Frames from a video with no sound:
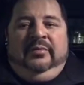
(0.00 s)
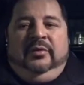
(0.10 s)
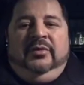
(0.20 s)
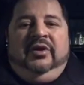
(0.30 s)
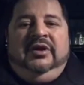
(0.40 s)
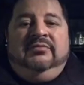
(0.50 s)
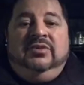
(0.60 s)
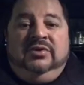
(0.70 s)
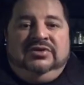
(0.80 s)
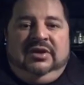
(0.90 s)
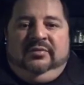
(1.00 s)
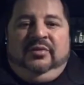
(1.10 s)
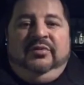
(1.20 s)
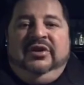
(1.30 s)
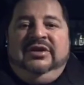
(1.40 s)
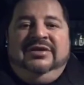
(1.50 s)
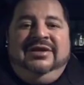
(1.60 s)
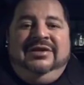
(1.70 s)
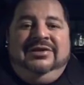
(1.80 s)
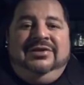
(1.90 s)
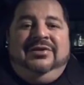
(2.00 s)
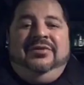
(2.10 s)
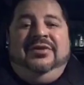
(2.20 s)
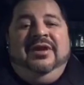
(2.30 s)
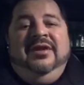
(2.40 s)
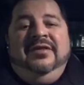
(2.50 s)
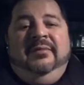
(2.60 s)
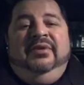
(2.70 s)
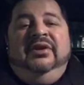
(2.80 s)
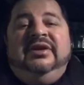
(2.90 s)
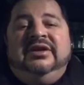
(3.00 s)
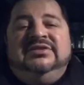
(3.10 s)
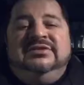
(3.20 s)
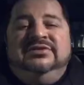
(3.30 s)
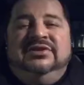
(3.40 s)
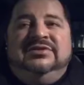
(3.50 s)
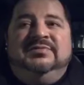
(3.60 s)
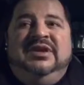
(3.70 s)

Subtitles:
promoting music, promoting, the ability to just